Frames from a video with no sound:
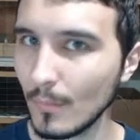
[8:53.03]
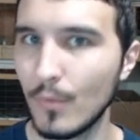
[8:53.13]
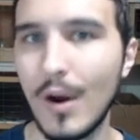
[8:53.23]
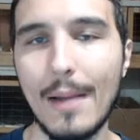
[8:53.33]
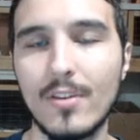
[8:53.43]

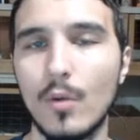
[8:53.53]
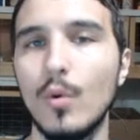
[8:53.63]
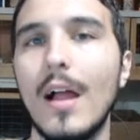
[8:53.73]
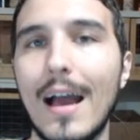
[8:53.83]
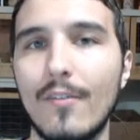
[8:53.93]
perhaps there
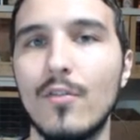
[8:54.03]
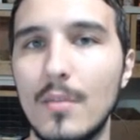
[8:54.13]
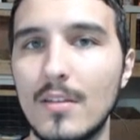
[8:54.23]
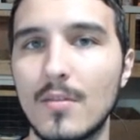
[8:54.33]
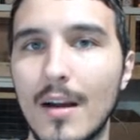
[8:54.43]
will have to
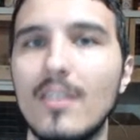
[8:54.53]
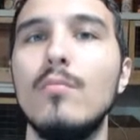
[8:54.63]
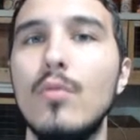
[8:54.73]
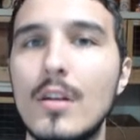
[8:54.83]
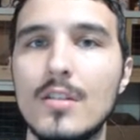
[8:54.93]
be some kind of
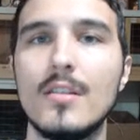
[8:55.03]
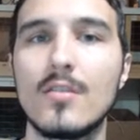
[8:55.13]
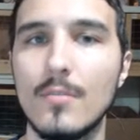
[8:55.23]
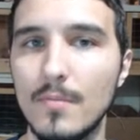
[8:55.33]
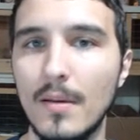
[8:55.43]
bridge
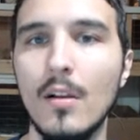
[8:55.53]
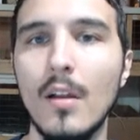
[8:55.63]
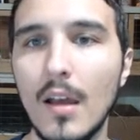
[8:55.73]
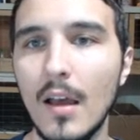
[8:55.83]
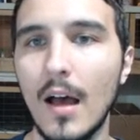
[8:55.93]
systems built,
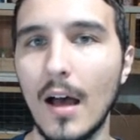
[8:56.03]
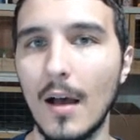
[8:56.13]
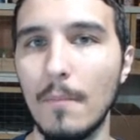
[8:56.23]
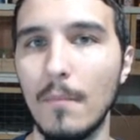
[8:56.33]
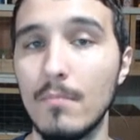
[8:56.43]

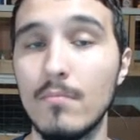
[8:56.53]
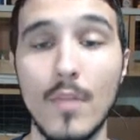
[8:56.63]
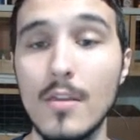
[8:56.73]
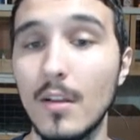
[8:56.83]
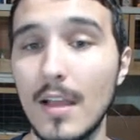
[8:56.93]
but
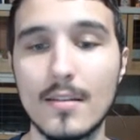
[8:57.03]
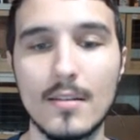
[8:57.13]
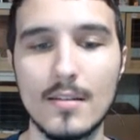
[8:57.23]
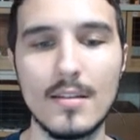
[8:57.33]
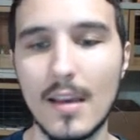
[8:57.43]
nonetheless,
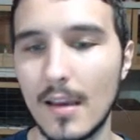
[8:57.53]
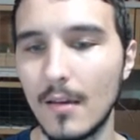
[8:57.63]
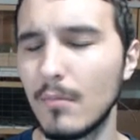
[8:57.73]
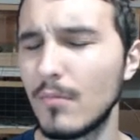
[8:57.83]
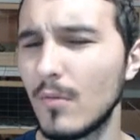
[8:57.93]
this is
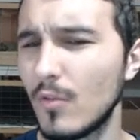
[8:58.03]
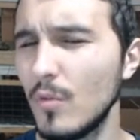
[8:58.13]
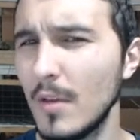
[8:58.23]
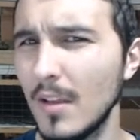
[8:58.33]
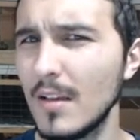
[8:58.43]

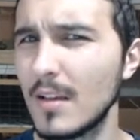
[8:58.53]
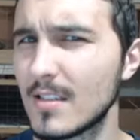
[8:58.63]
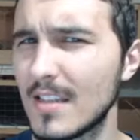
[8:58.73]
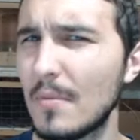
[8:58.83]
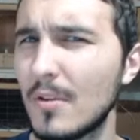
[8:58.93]
assumingly a
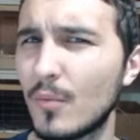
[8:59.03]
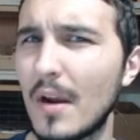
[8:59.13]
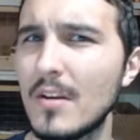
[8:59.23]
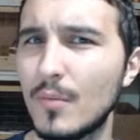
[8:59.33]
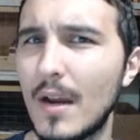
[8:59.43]
step in the
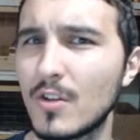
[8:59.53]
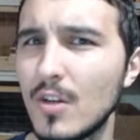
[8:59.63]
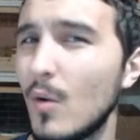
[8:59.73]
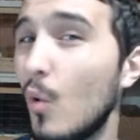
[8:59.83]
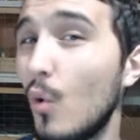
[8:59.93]
right
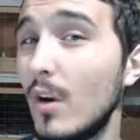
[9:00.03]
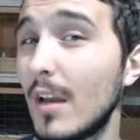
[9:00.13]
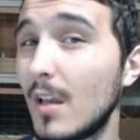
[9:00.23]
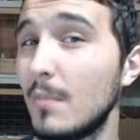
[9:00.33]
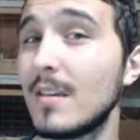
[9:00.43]
direction, or
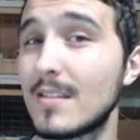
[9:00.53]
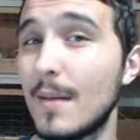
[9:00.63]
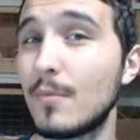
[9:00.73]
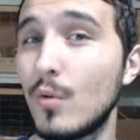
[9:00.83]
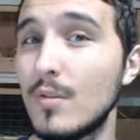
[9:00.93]
it could be a
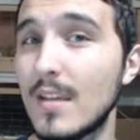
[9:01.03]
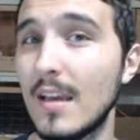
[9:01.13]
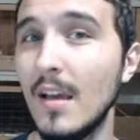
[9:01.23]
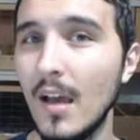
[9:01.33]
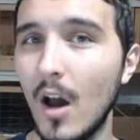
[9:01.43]
step towards
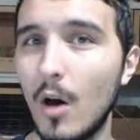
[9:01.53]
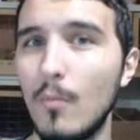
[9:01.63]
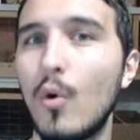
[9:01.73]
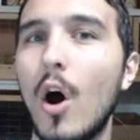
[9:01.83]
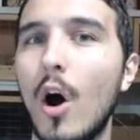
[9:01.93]
a
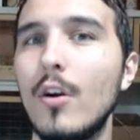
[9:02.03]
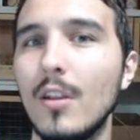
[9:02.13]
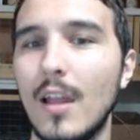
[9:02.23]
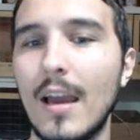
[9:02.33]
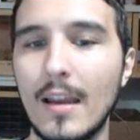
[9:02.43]
more
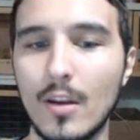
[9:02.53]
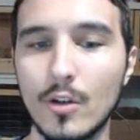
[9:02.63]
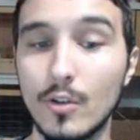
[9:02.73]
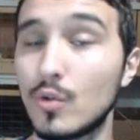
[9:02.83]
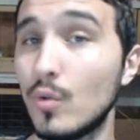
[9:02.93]
hardline
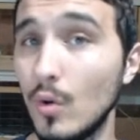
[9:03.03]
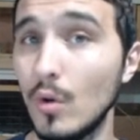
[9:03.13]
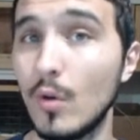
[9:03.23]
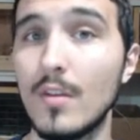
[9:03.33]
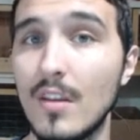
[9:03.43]
control
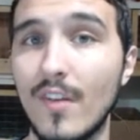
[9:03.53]
over the